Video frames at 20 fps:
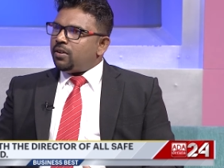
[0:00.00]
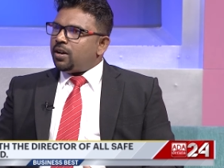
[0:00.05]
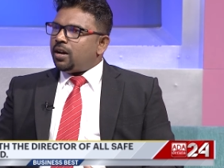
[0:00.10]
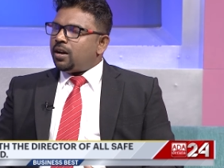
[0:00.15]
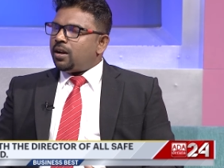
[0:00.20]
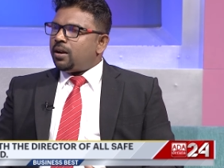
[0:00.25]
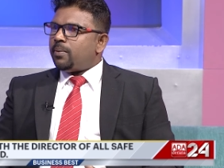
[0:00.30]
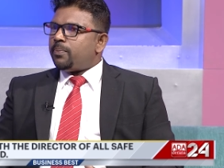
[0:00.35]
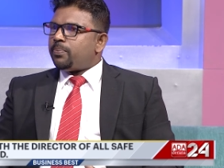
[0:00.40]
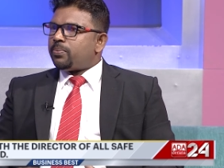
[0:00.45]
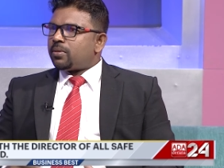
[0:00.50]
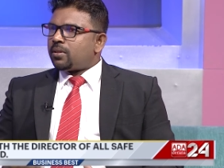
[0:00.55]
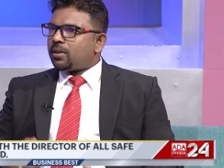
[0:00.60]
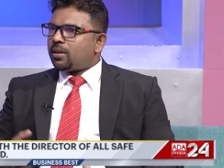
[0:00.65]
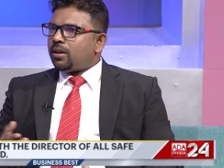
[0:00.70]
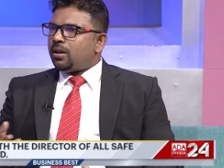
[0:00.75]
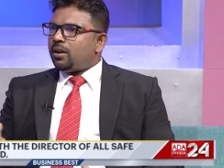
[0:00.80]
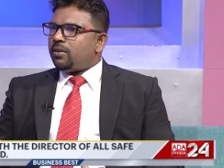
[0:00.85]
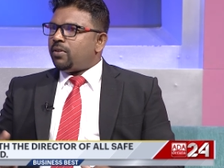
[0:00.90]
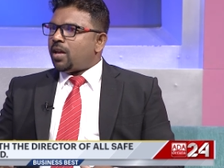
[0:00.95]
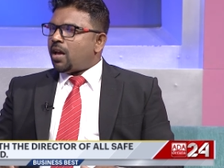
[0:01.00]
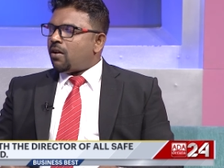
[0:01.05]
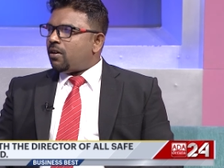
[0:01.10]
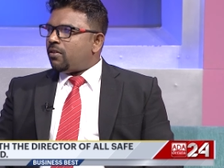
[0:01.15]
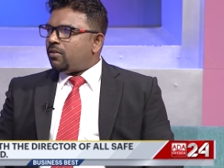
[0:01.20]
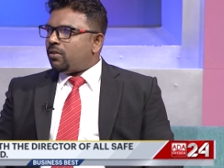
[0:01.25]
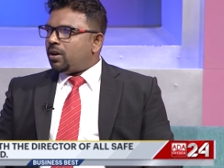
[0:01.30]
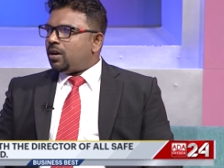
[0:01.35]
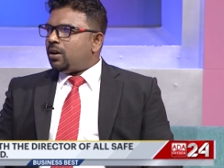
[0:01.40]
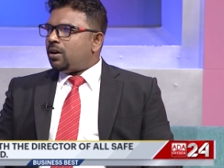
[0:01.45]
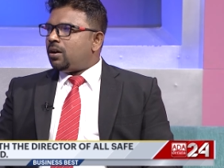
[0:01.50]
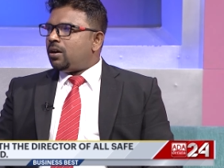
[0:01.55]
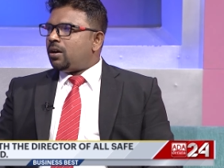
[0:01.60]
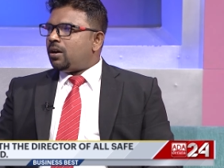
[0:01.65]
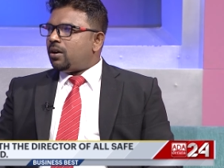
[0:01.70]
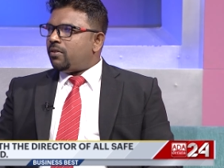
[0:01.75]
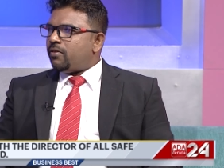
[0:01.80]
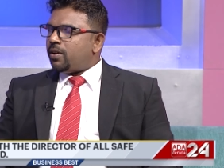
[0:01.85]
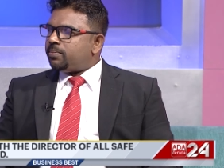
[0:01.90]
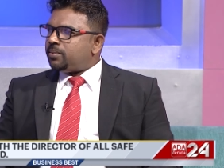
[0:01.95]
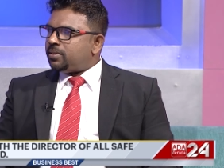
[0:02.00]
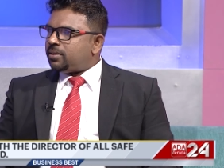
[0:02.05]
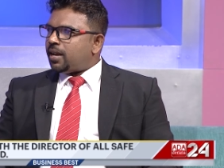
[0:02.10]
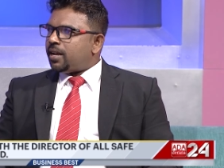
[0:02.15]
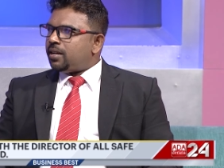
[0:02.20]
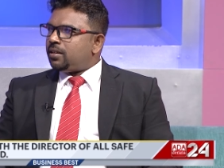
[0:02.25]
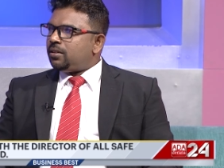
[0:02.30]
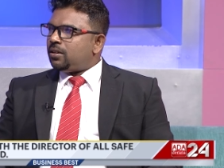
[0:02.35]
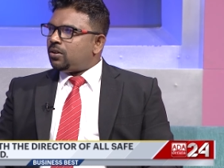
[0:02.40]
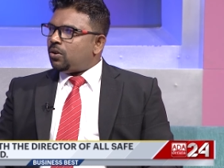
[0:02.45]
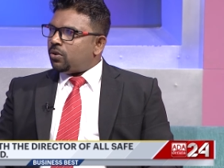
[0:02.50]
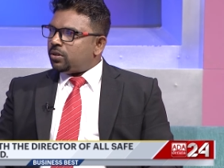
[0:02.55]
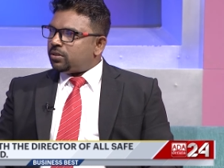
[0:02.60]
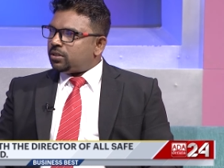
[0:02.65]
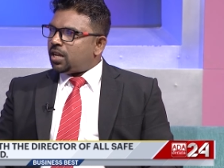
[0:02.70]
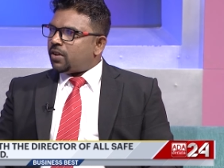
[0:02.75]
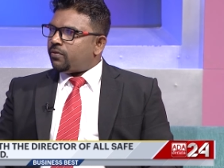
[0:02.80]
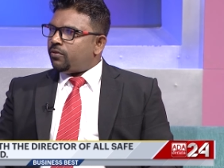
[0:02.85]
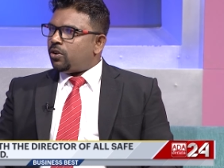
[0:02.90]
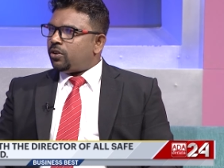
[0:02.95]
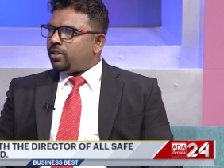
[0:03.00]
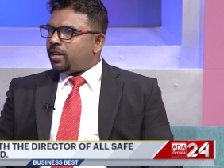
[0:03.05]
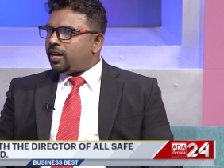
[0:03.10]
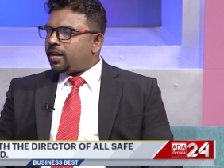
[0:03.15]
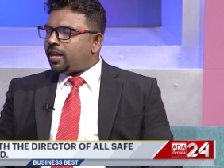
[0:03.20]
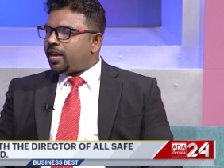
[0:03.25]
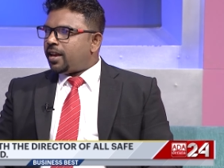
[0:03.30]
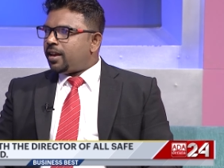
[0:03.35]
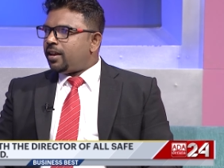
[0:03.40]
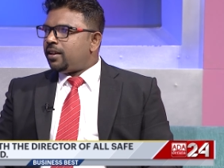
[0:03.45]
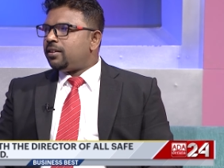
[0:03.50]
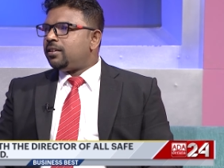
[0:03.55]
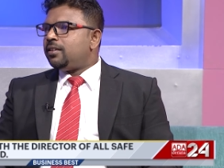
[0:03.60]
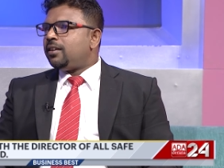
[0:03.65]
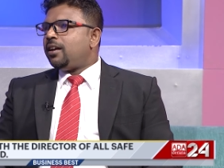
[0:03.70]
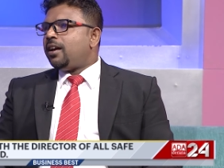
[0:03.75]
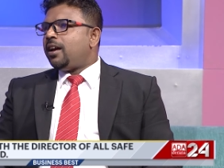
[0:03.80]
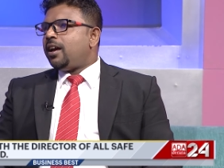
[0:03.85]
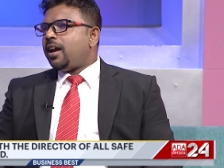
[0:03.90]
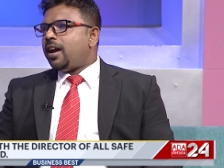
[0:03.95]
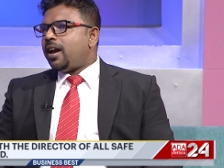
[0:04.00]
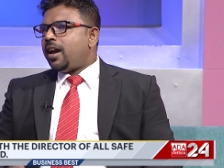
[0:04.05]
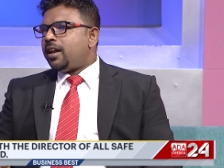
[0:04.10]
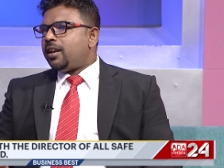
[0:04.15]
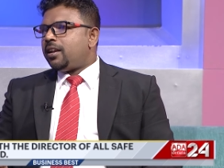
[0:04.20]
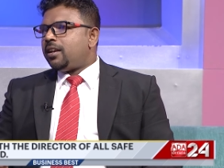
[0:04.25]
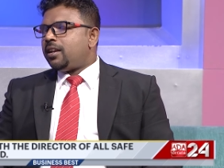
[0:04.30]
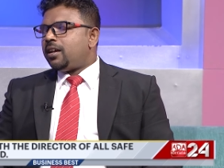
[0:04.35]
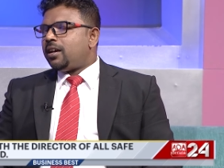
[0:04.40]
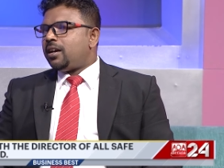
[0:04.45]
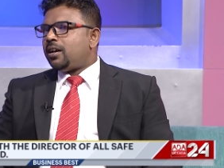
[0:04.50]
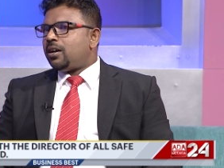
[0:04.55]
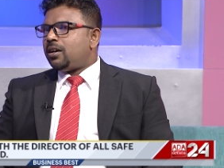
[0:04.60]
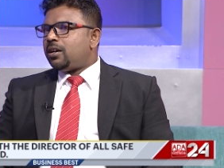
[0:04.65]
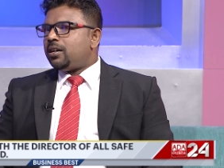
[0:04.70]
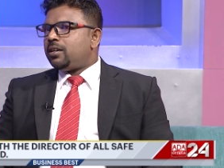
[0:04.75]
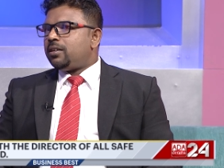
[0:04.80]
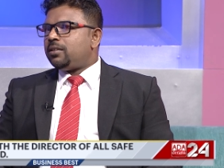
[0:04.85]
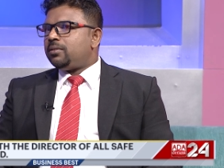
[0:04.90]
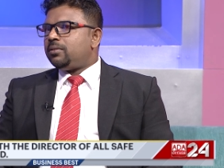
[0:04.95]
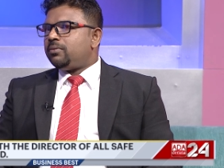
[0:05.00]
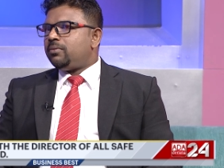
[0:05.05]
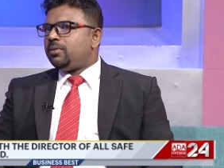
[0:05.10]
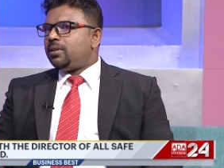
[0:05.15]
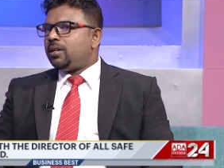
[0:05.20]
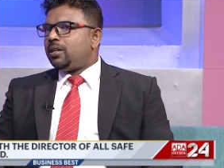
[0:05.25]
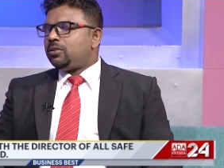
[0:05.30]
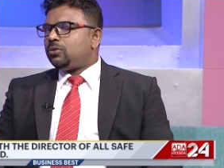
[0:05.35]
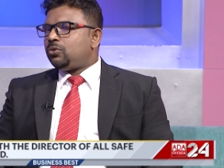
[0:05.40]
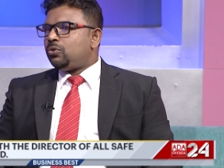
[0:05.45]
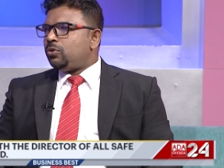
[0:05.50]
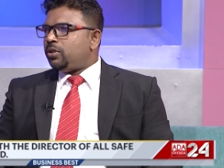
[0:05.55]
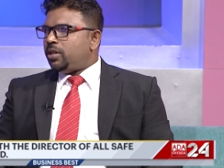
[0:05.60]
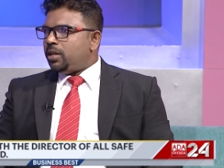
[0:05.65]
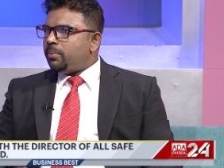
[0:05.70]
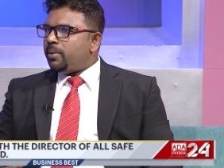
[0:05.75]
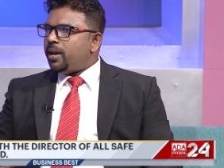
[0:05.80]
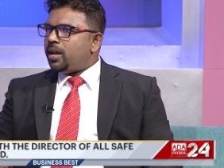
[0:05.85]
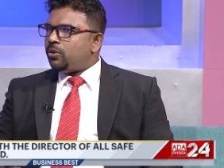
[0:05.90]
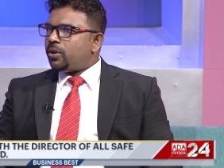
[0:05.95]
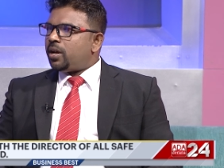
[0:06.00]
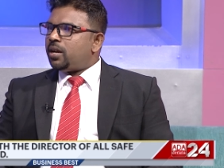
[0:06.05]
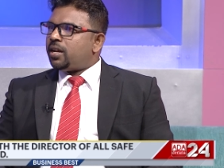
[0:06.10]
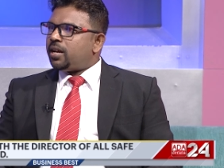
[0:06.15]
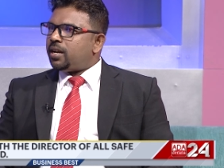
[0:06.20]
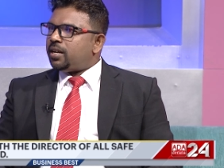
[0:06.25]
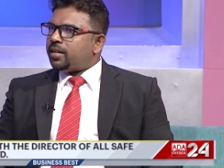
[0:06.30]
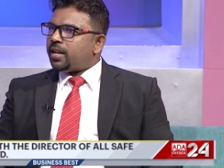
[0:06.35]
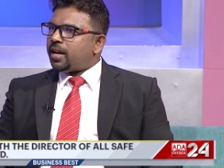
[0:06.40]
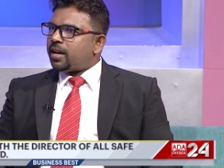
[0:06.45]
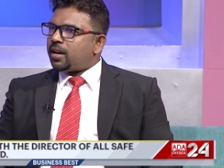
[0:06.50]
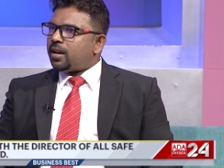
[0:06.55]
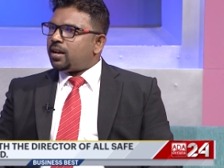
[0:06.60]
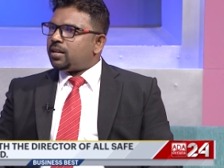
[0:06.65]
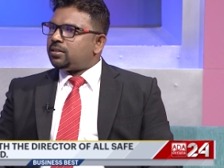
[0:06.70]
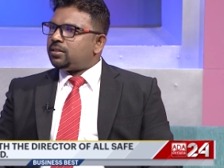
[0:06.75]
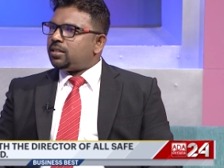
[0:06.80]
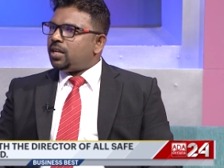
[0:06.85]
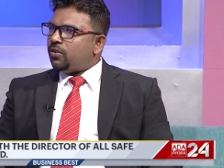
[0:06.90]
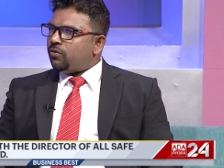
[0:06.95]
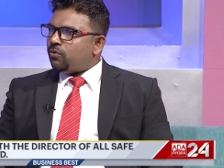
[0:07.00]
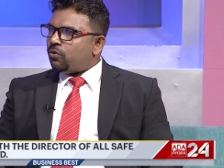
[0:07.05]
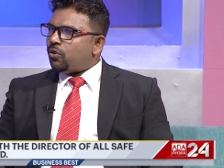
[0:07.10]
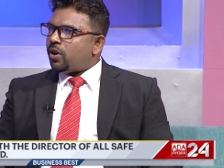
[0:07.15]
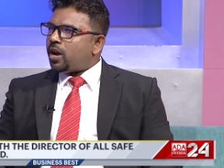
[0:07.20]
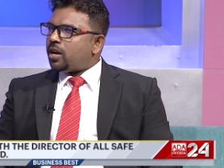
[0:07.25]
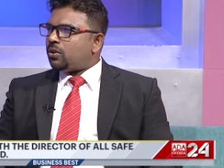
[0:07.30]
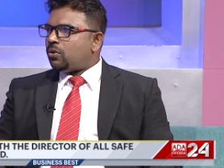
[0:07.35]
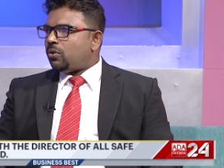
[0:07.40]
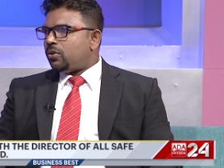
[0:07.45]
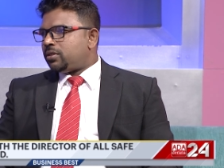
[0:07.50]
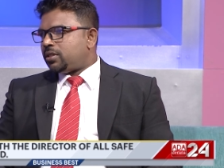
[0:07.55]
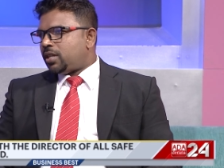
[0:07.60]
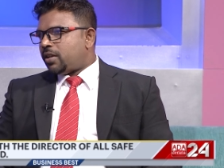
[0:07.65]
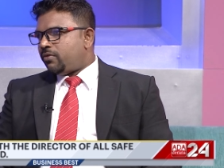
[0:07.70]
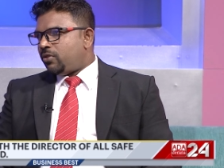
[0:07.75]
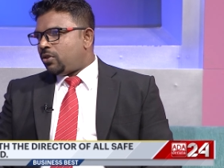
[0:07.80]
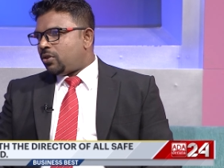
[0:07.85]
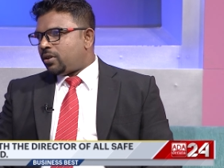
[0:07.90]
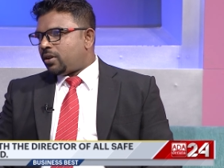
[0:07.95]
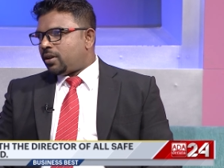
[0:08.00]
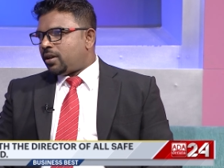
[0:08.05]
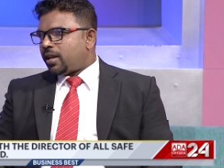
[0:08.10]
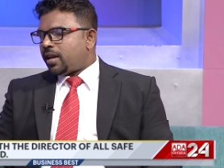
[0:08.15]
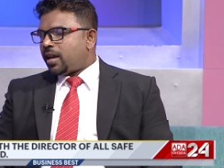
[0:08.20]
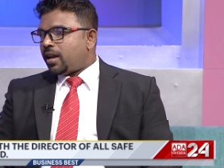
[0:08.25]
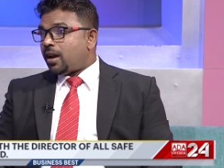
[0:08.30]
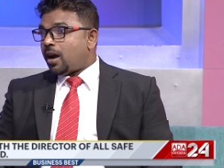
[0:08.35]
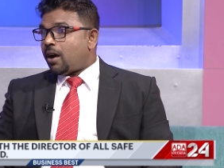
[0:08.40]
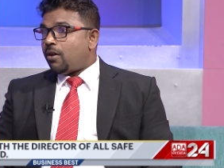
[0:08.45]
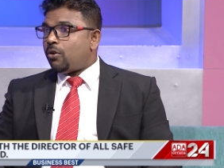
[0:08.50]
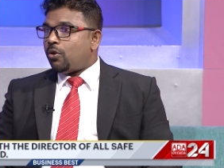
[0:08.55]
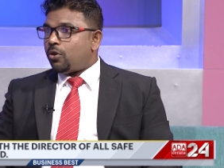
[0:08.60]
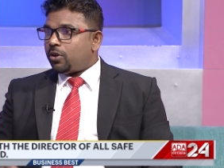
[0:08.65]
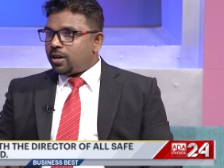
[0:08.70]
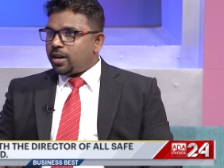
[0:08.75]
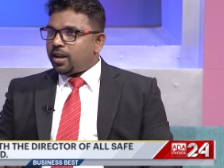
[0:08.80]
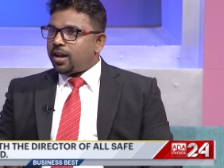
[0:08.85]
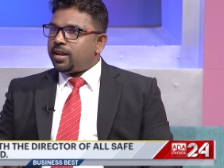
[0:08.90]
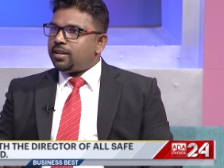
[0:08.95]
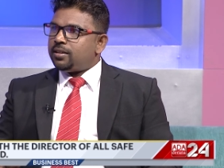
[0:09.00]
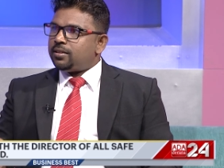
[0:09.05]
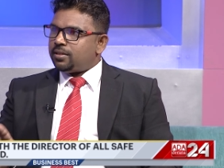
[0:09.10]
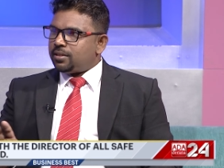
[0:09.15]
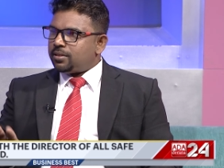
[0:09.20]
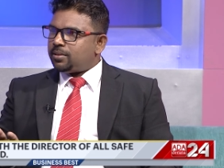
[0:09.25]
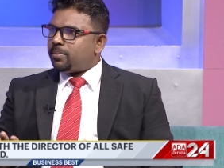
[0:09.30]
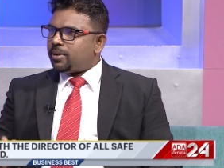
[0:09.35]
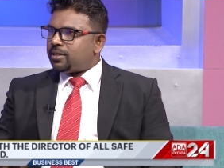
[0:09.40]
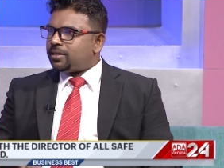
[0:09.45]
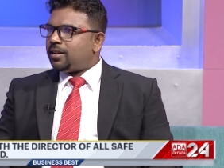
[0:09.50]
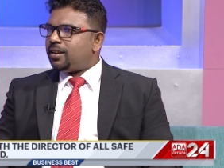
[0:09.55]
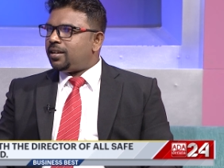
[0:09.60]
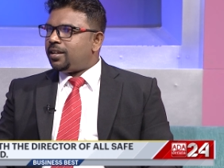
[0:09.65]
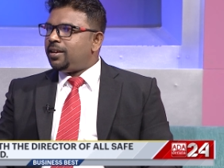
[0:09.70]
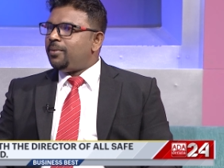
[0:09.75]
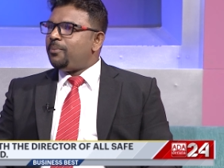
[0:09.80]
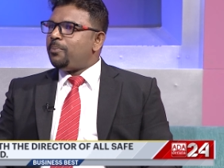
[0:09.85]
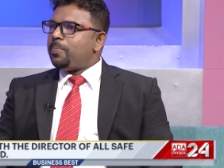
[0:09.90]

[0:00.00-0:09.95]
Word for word: um, we have our uh, website uh-huh. allsafe.lk, uh-huh. and are, through email you can contact us info at allsafe.lk. Our hotline, especially